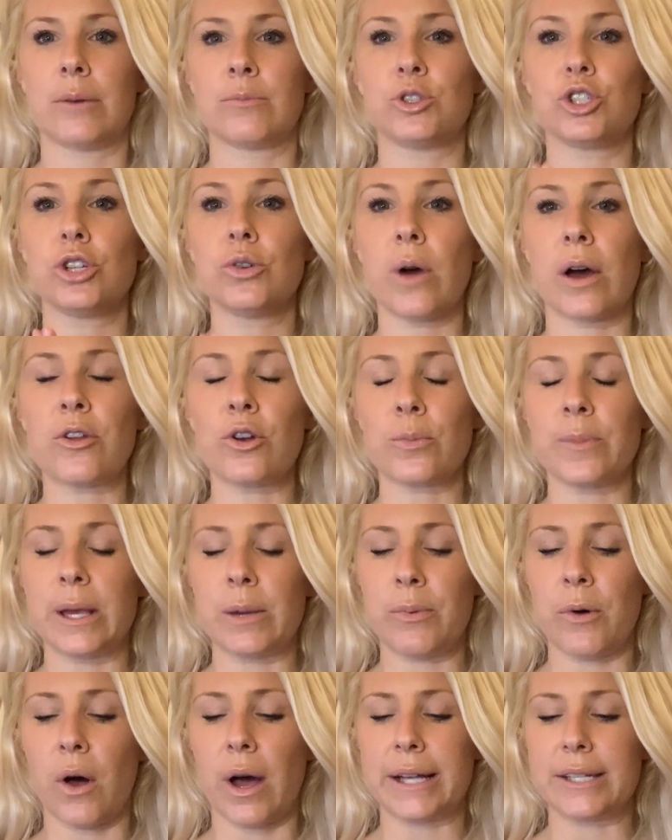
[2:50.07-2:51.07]
Two other
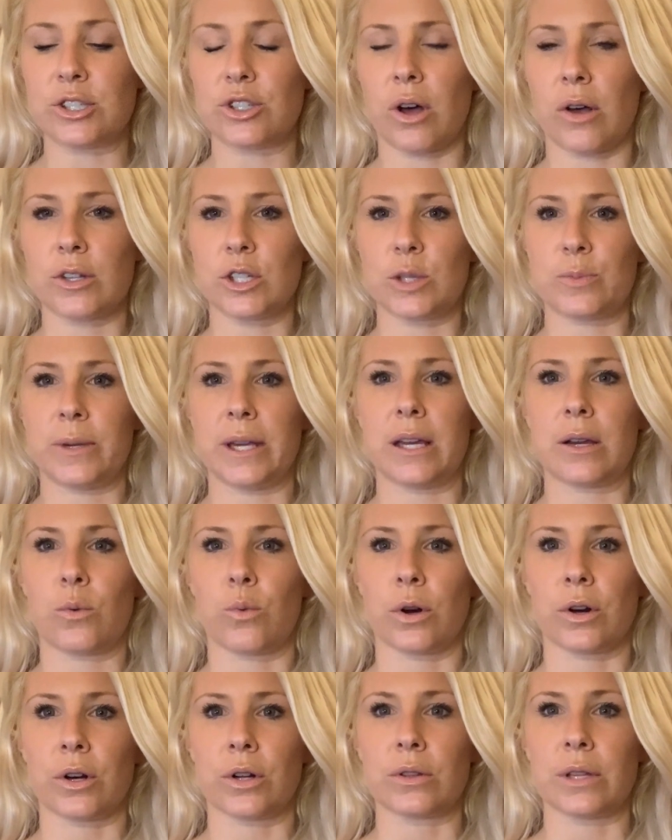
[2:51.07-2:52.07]
people I saw speak
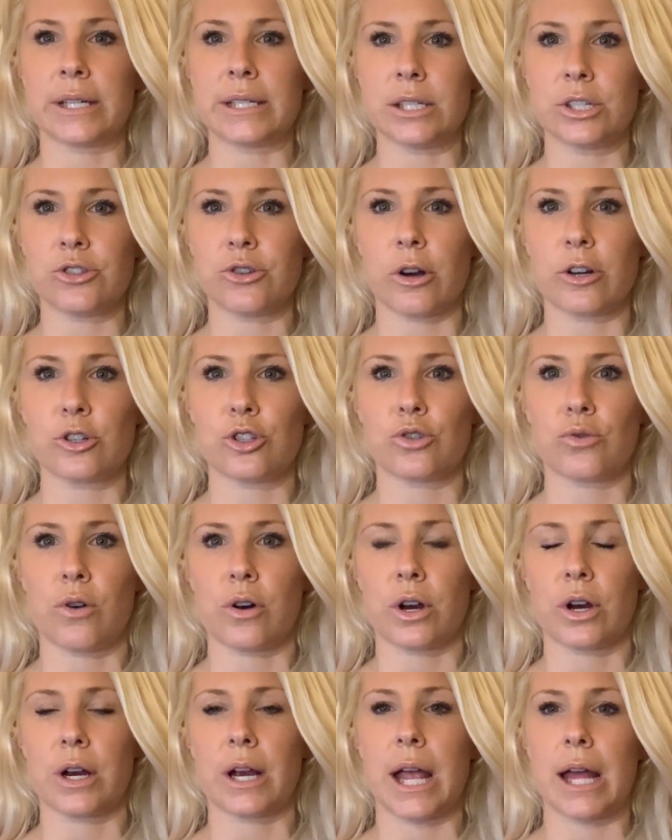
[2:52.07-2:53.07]
were Linda
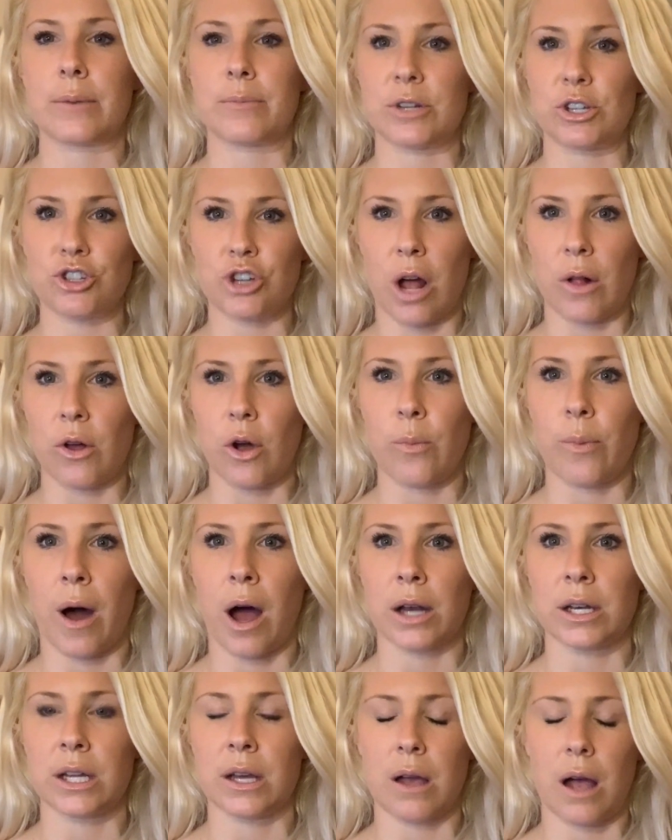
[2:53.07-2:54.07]
Sarsour and Michelle
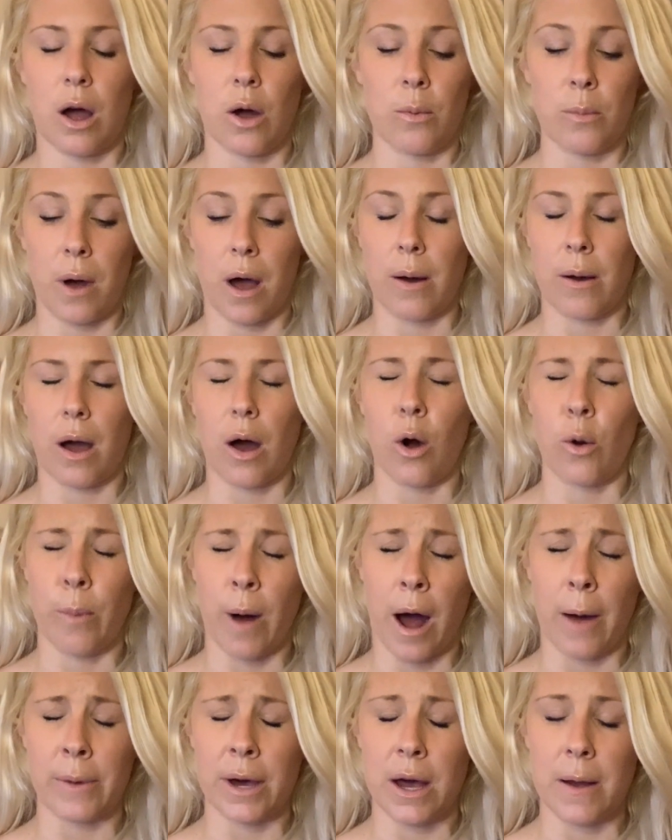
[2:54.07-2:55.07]

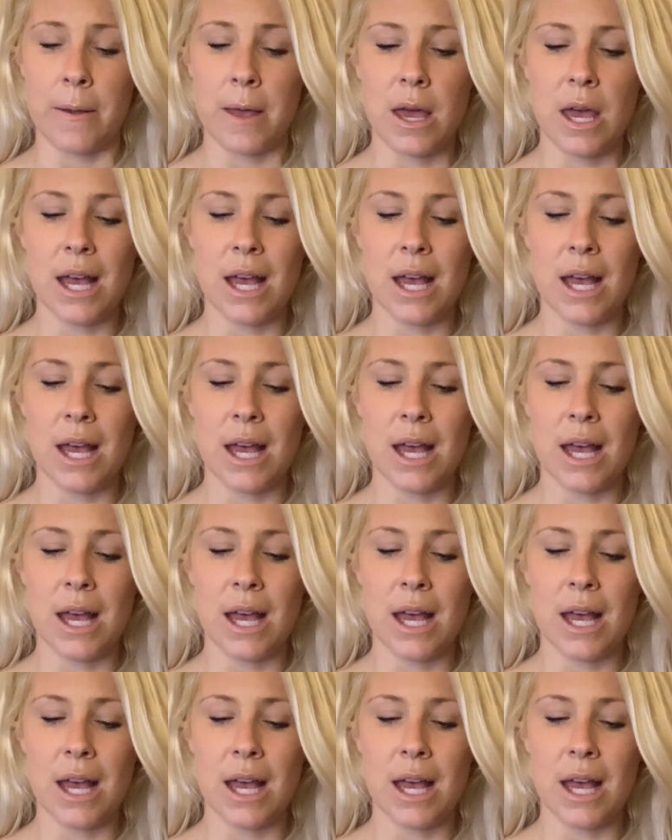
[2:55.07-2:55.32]
Obama.